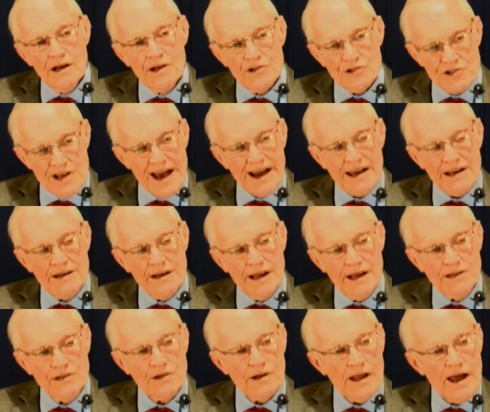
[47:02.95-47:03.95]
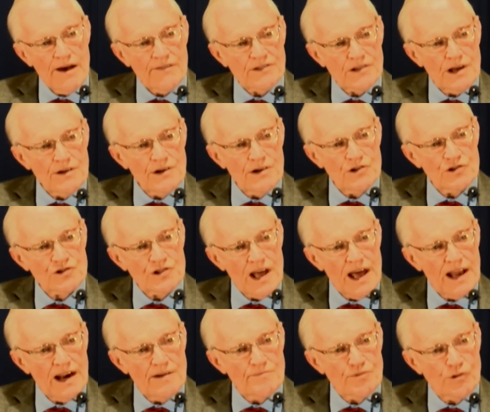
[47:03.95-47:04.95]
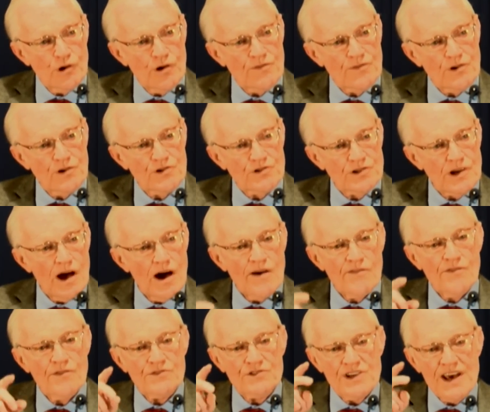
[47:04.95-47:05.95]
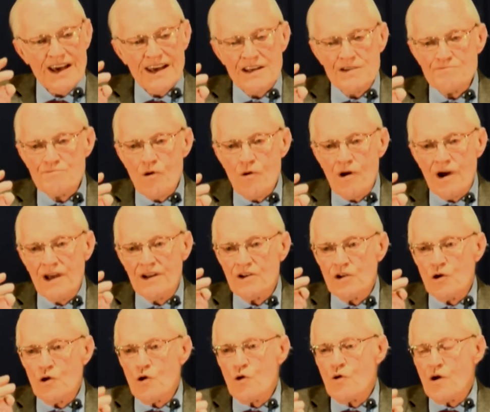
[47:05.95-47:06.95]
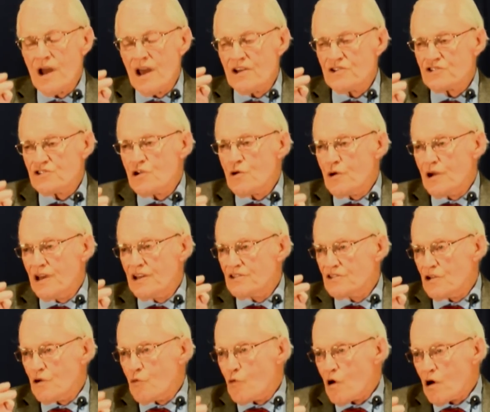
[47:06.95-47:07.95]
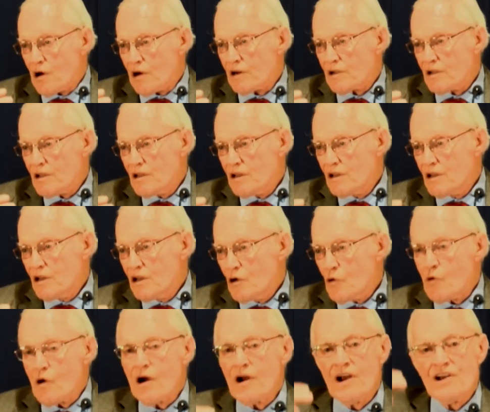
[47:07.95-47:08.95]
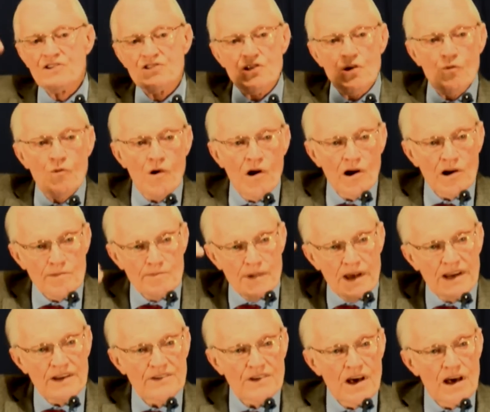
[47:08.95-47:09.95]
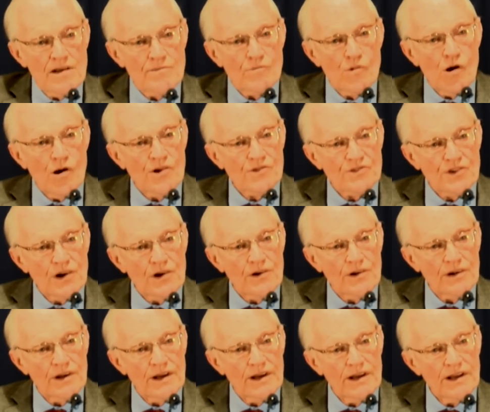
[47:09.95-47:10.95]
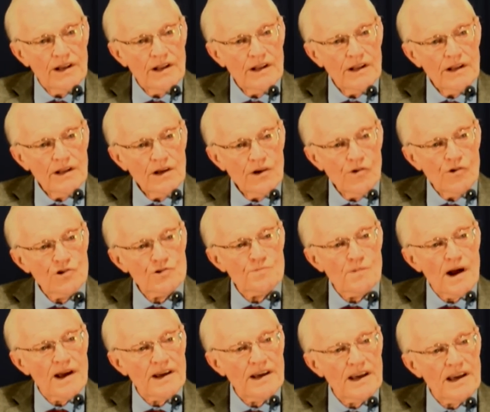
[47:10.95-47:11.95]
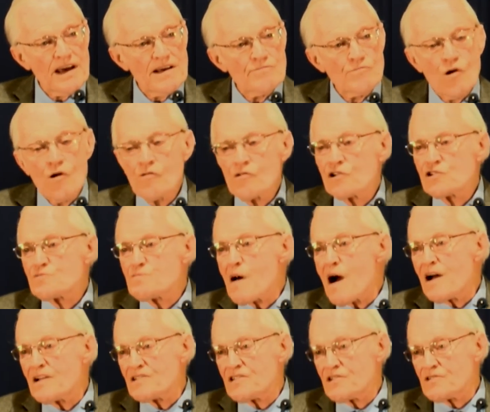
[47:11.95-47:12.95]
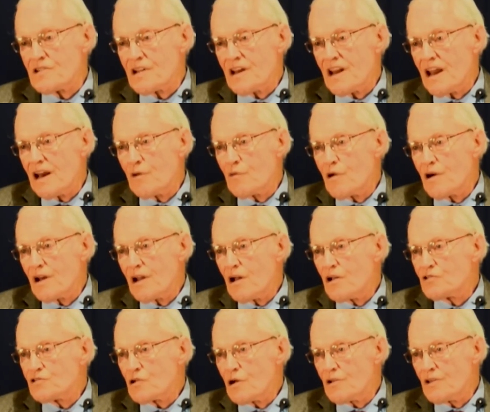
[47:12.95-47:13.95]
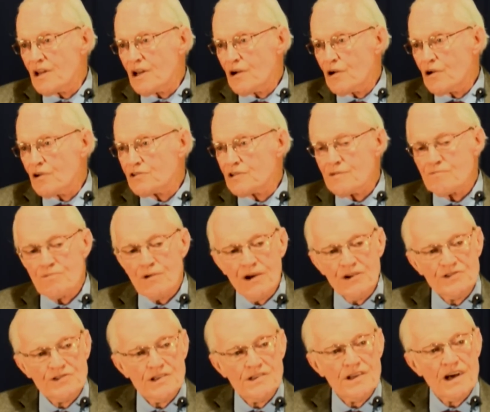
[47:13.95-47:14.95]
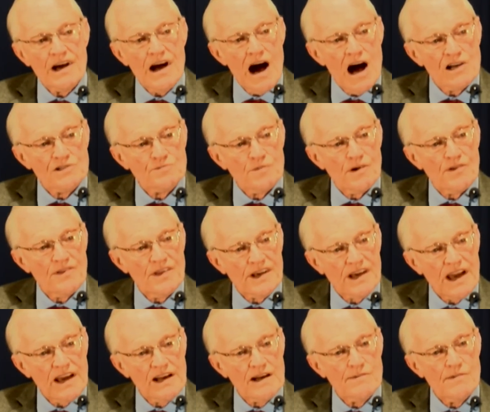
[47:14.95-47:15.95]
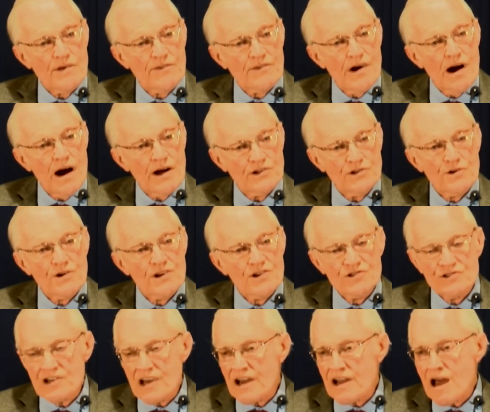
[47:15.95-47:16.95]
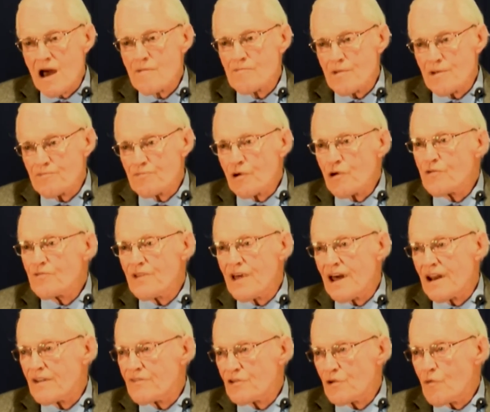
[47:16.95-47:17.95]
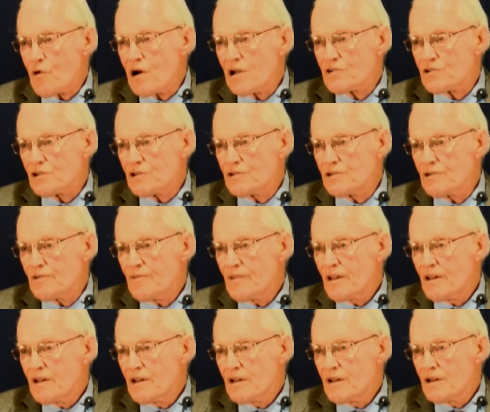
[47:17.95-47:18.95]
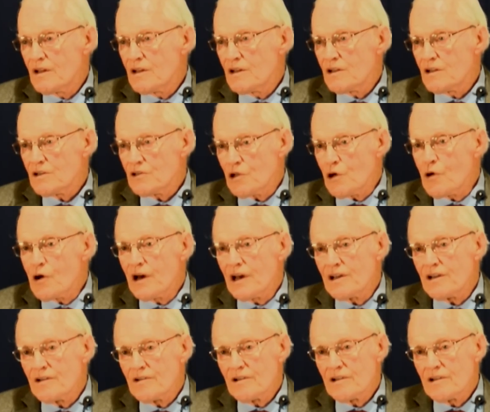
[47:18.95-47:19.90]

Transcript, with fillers: Secondly, you'll have to understand and prove to yourself, second point, who is doing the work? Where is the work being done more thoroughly? Who is bringing in more responses than anyone else on the earth and preaching the gospel of the kingdom of God? You can check up and prove that if you want to. Do it.